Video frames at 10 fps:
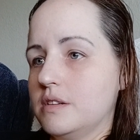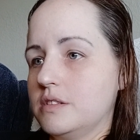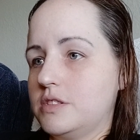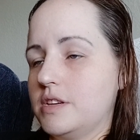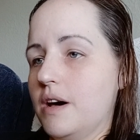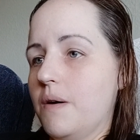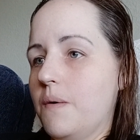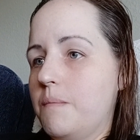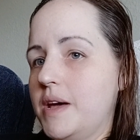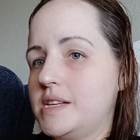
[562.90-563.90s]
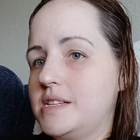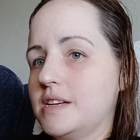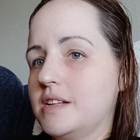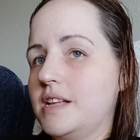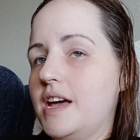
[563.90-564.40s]
so
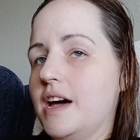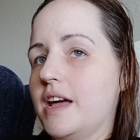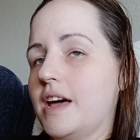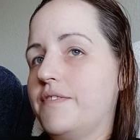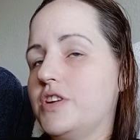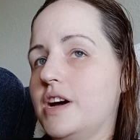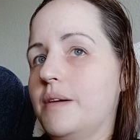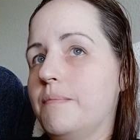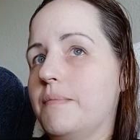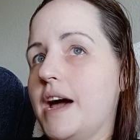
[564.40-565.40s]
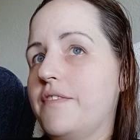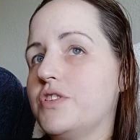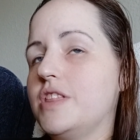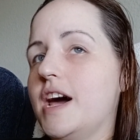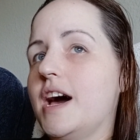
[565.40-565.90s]
basically, after
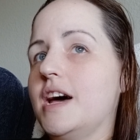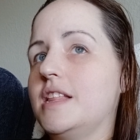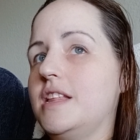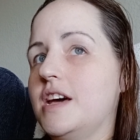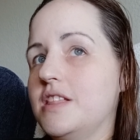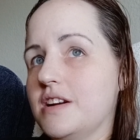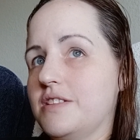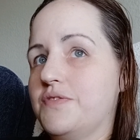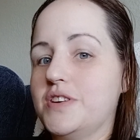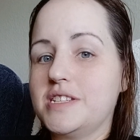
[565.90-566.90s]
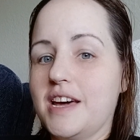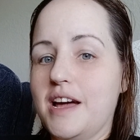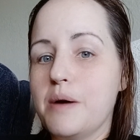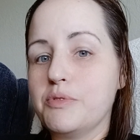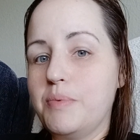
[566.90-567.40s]
that, the first guy
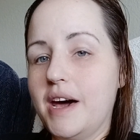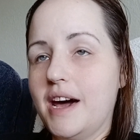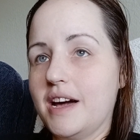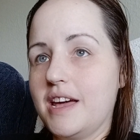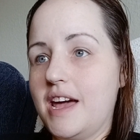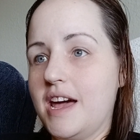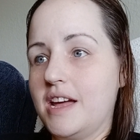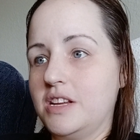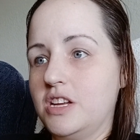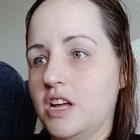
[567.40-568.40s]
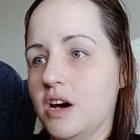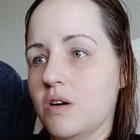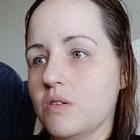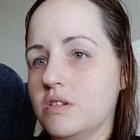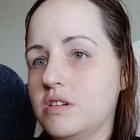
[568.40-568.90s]
comes back, and
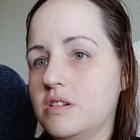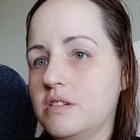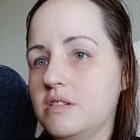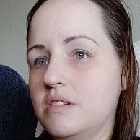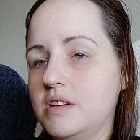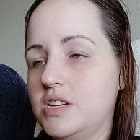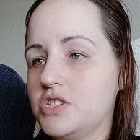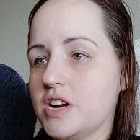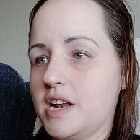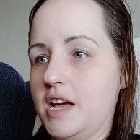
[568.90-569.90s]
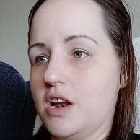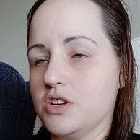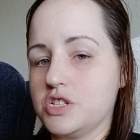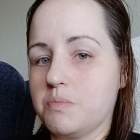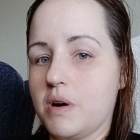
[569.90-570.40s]
he's trying to get all
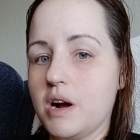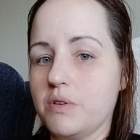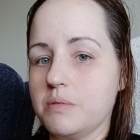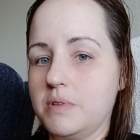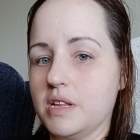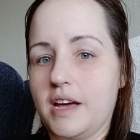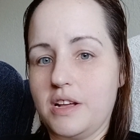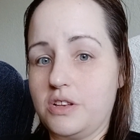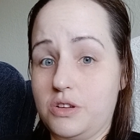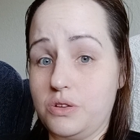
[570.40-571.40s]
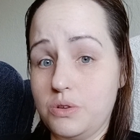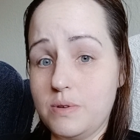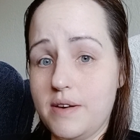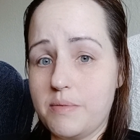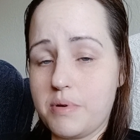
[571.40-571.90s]
smart with me, like, do you
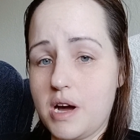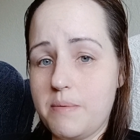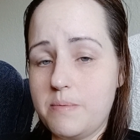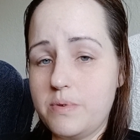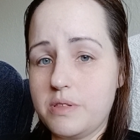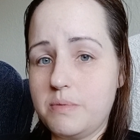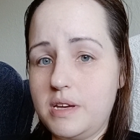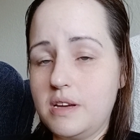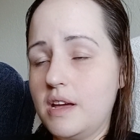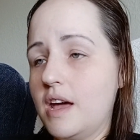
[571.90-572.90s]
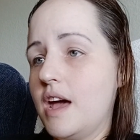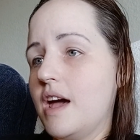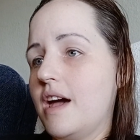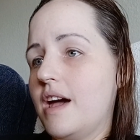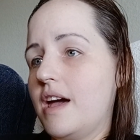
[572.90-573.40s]
have a problem with me?
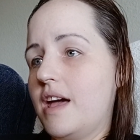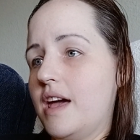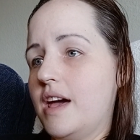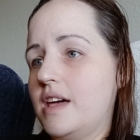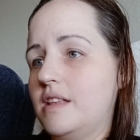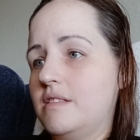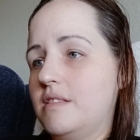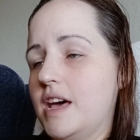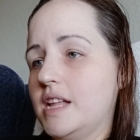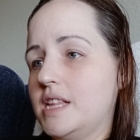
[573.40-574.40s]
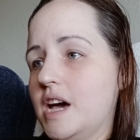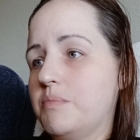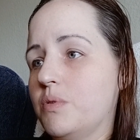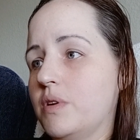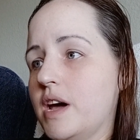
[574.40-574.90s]
And at that
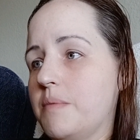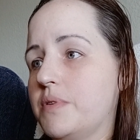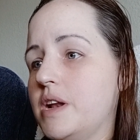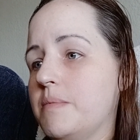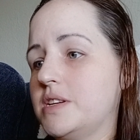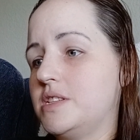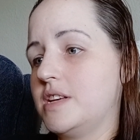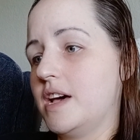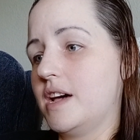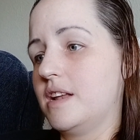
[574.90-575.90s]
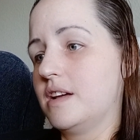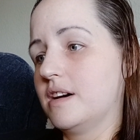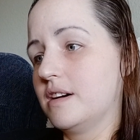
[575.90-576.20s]
point, I pretty much said,